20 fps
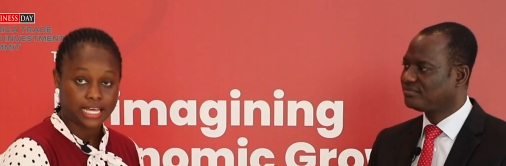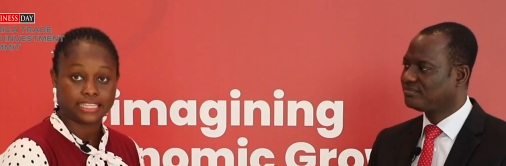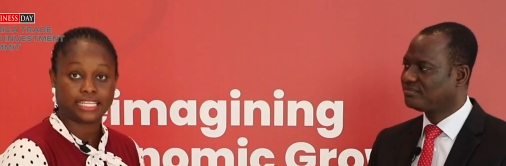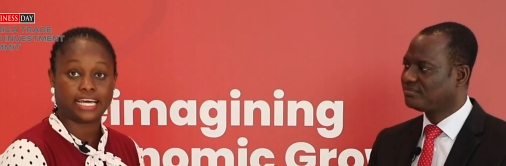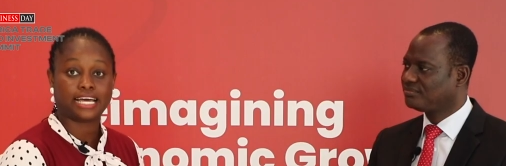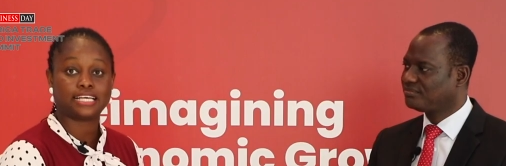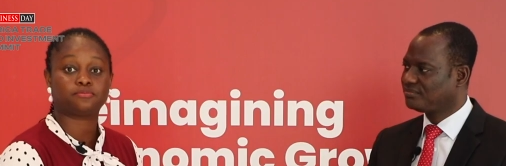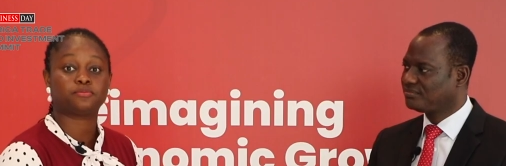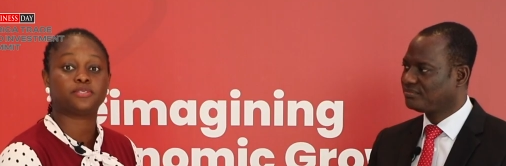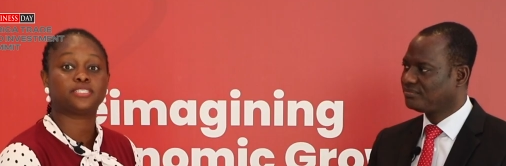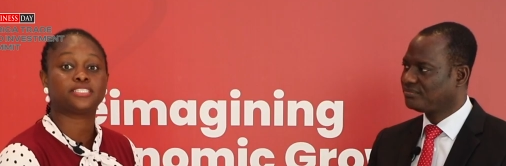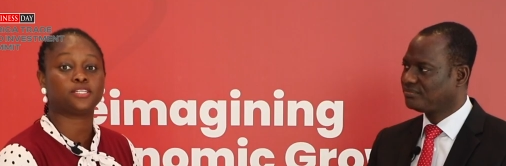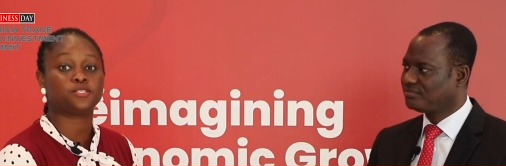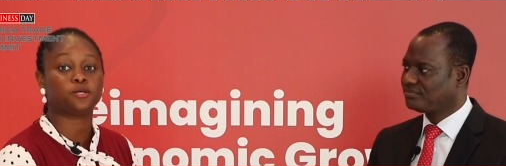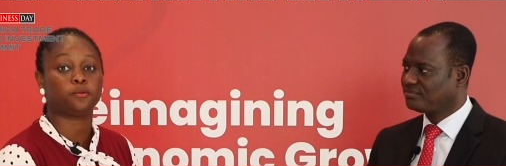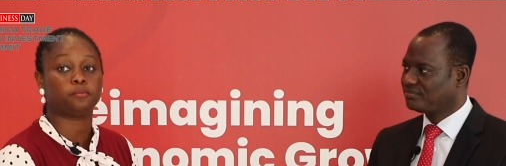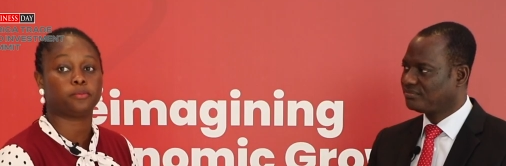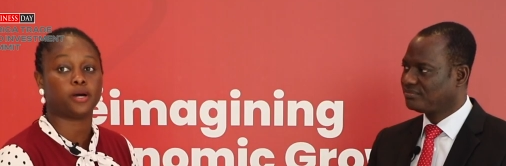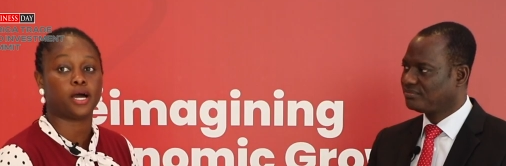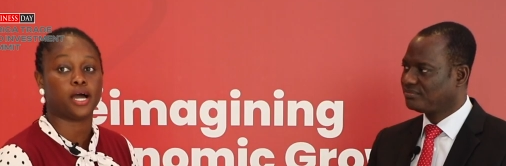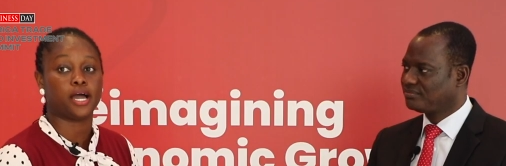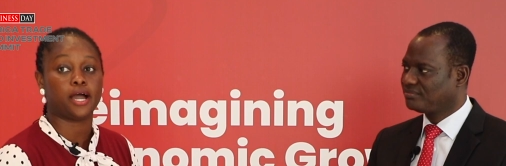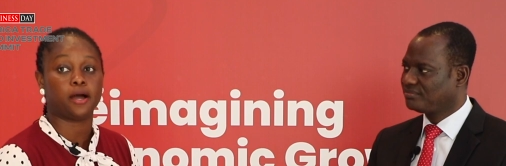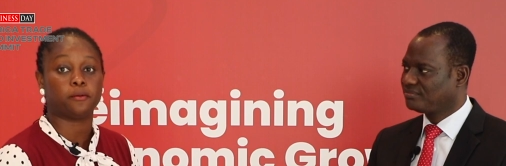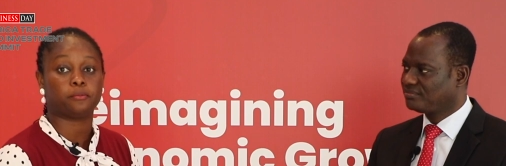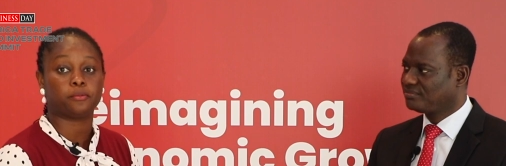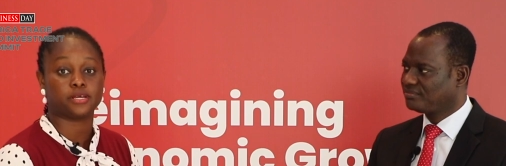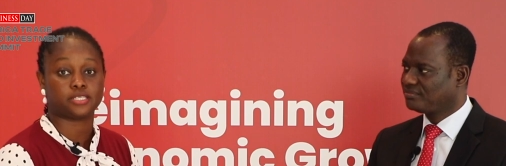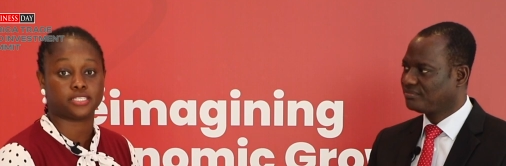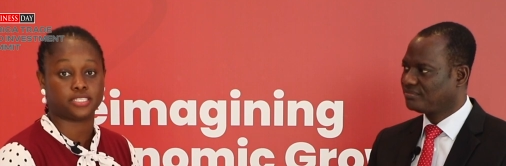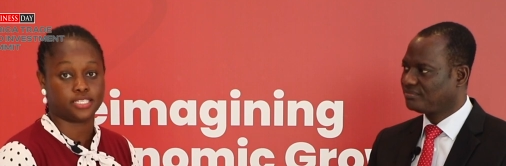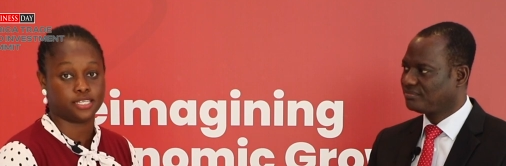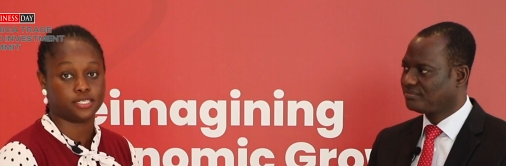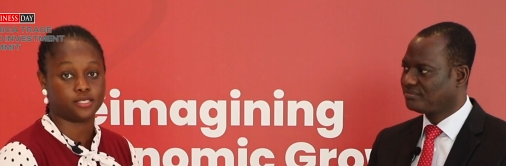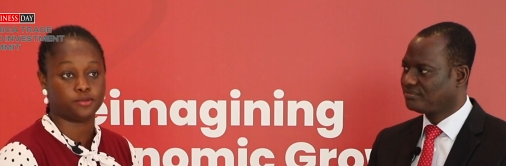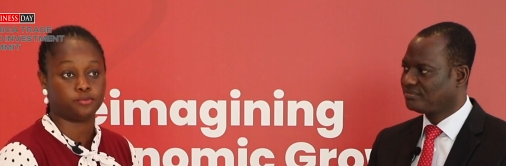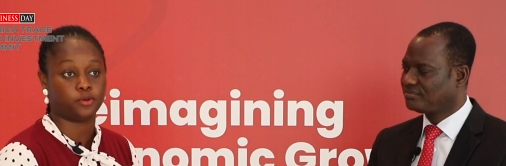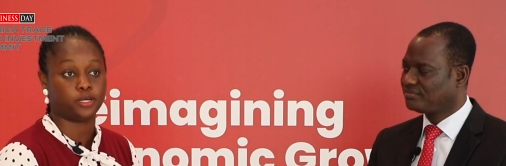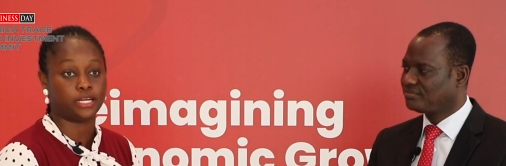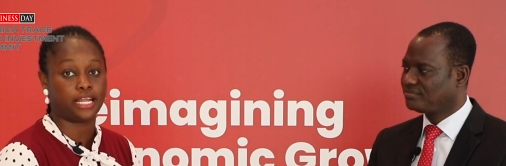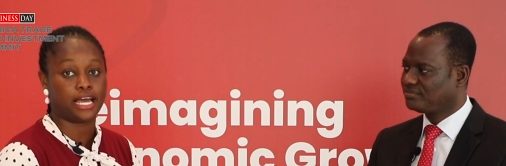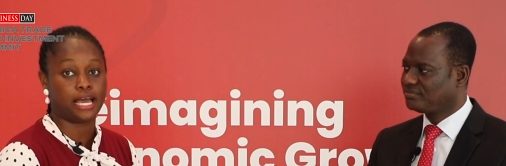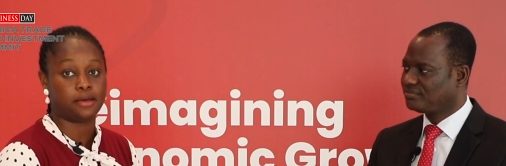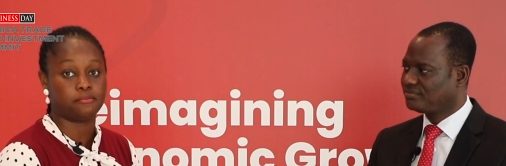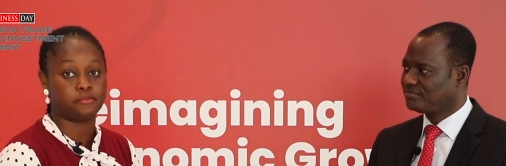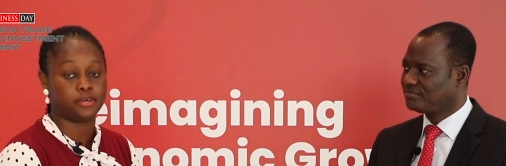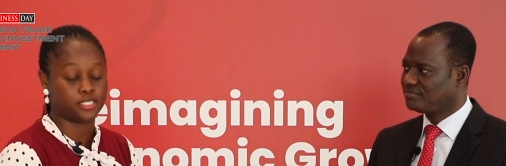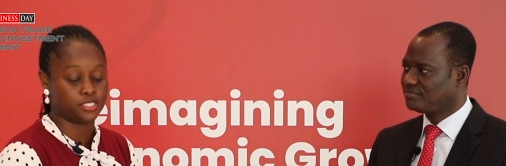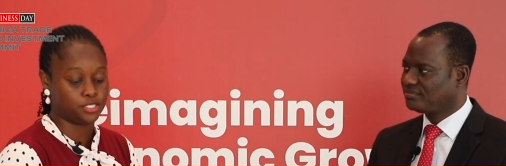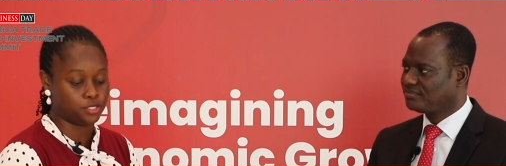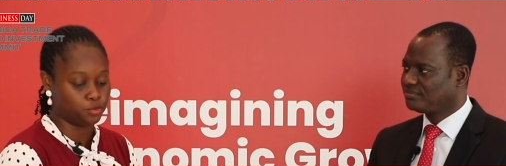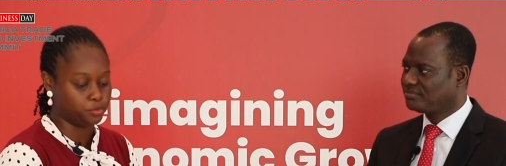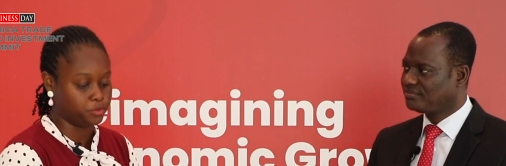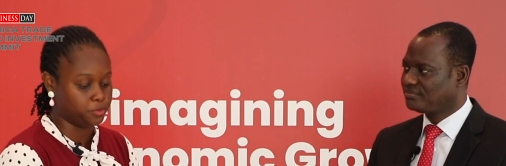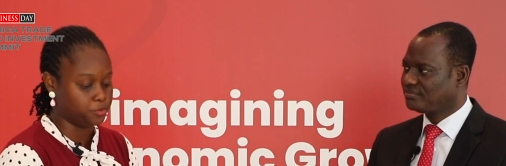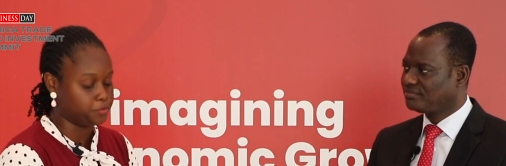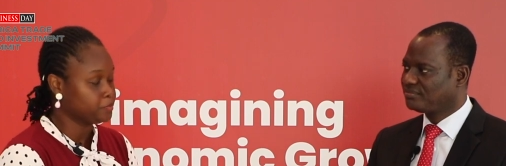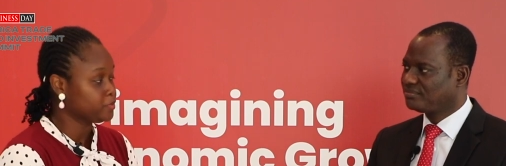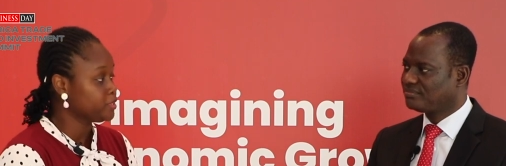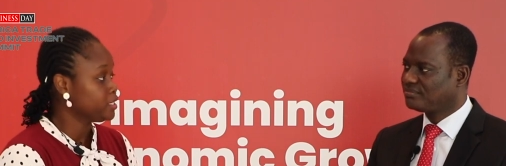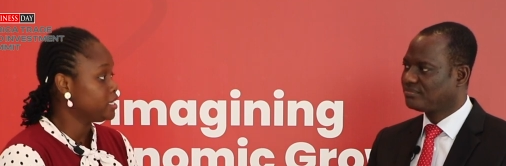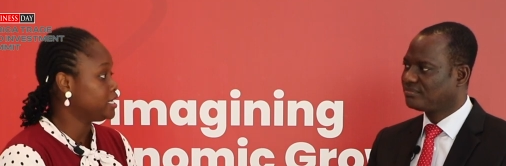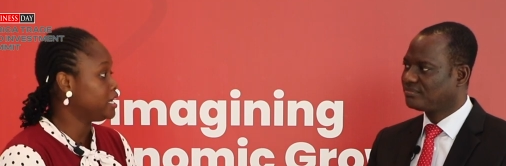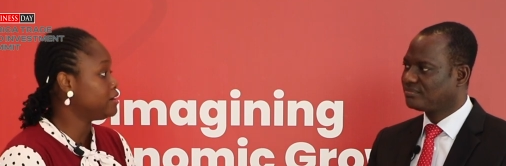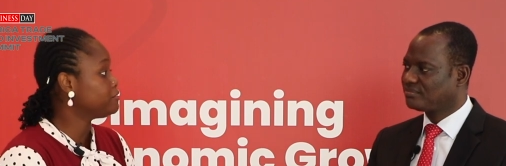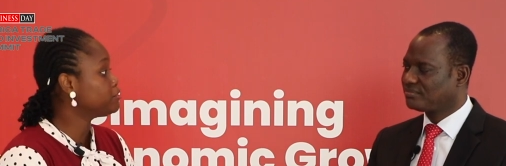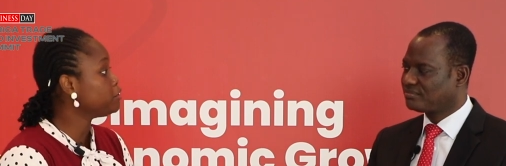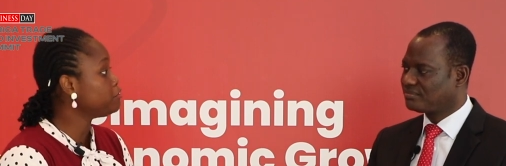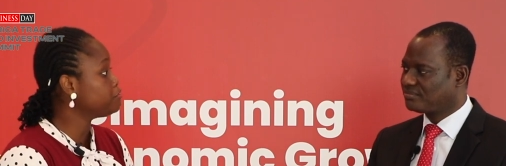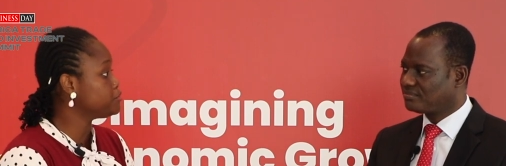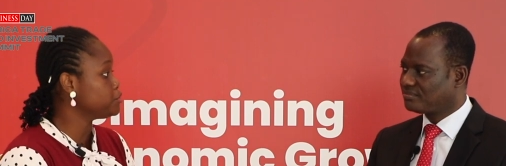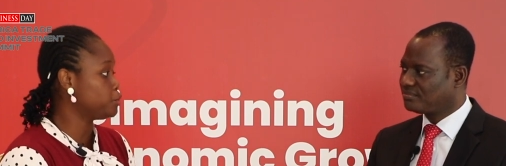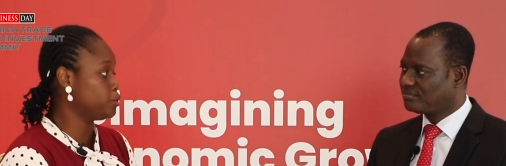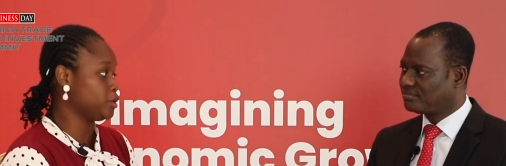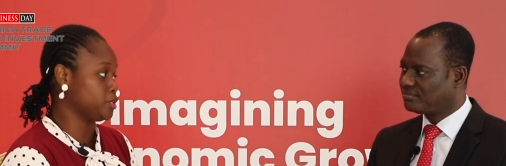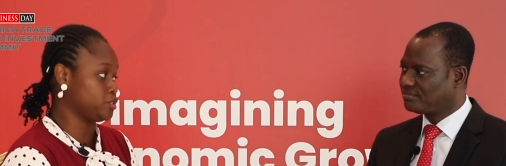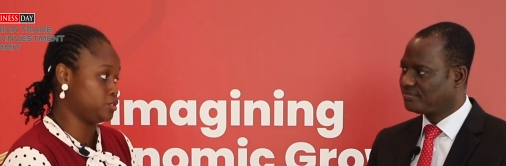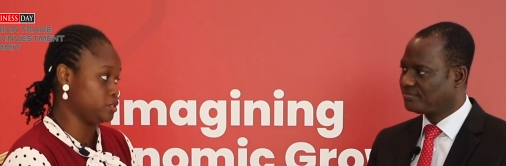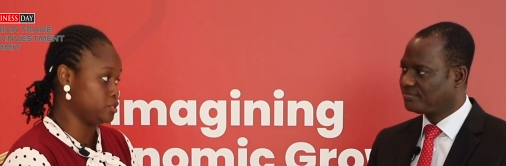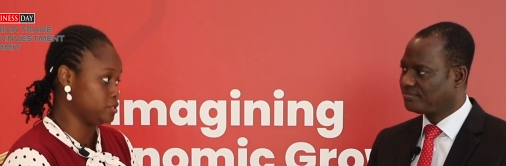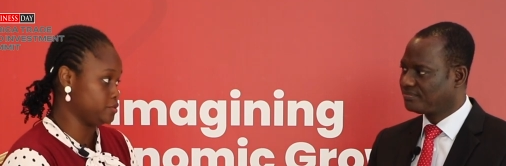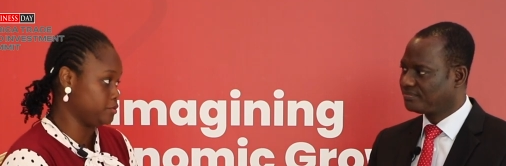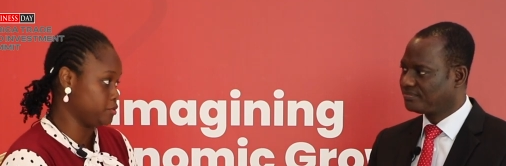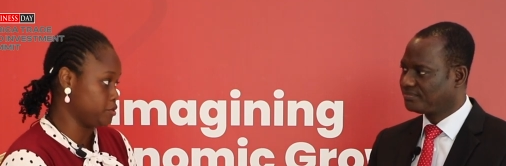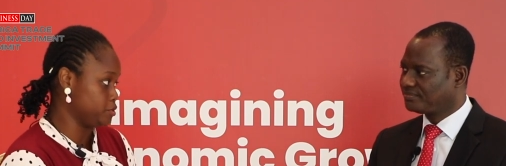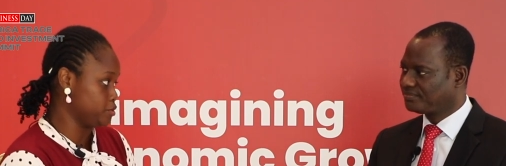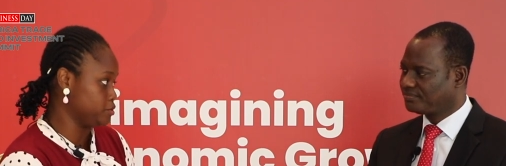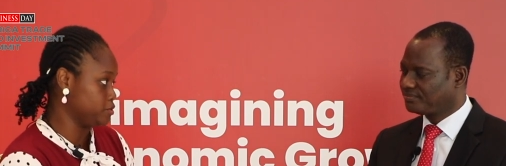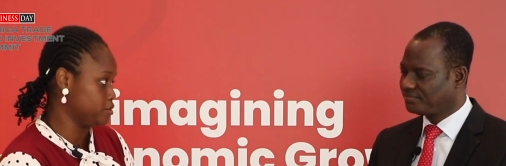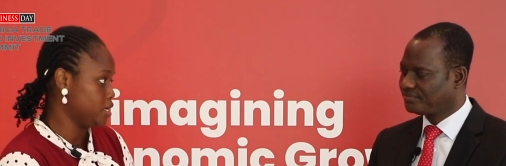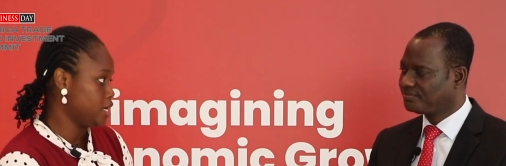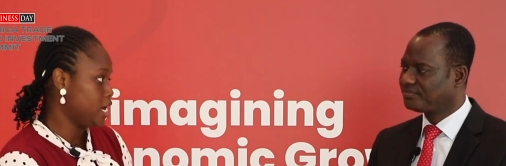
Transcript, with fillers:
Speaker 1: that has been set up by our President Bola Ahmed Tinubu. I've got a few questions for you.